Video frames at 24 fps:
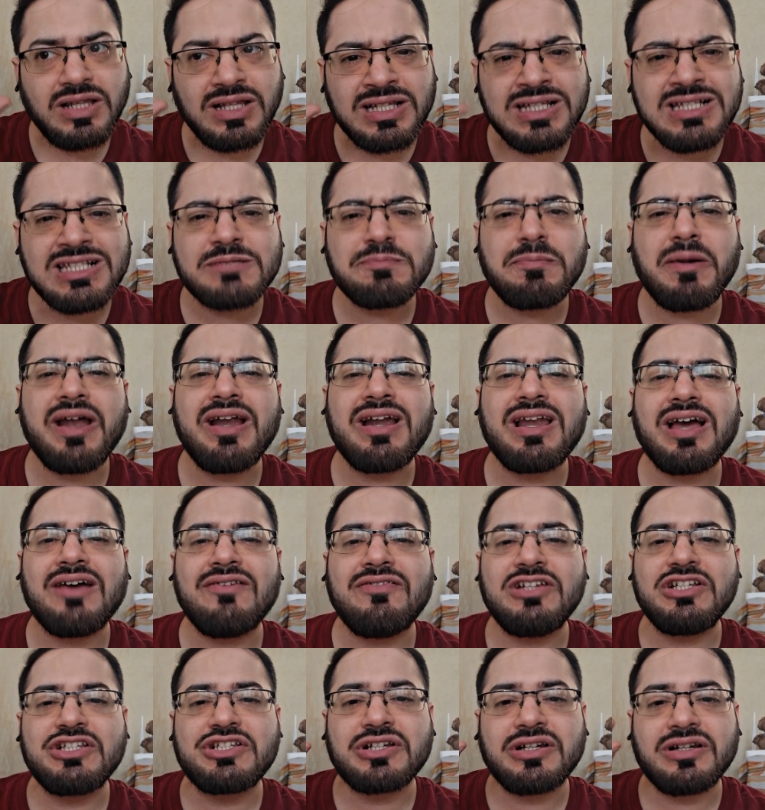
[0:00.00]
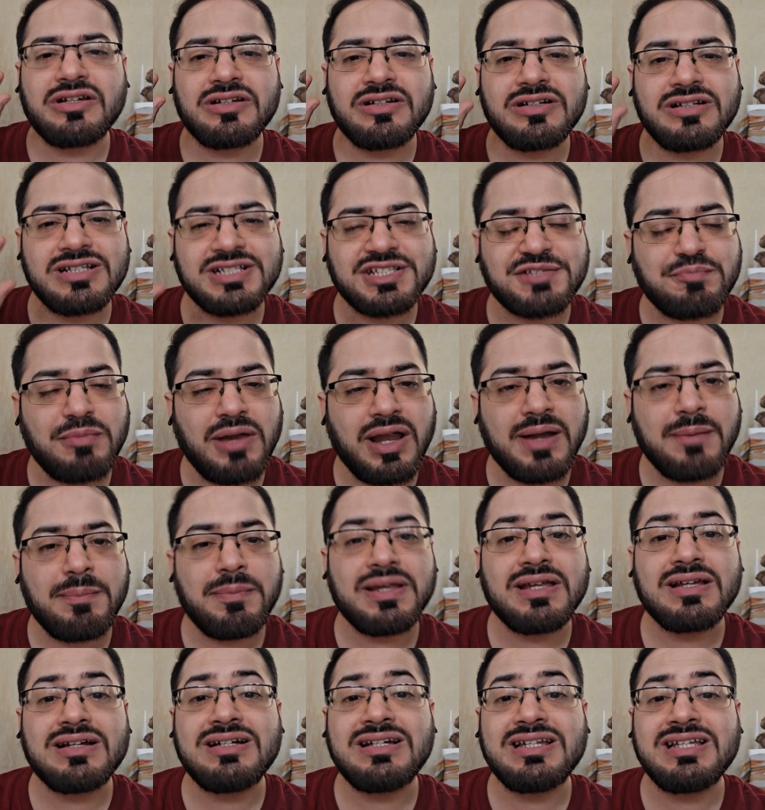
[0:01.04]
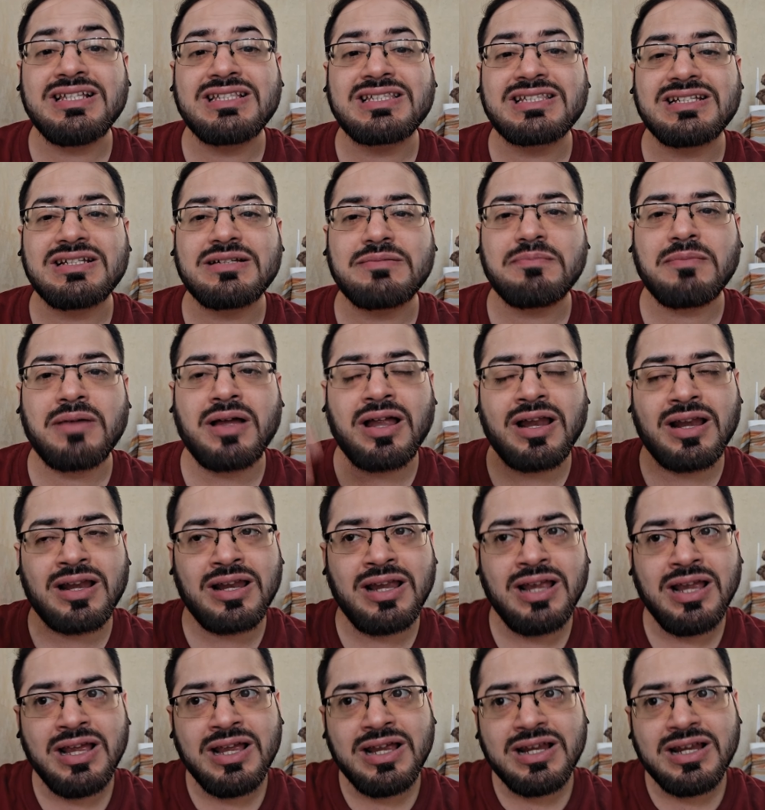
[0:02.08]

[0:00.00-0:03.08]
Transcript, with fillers: despite having children despite being a decent man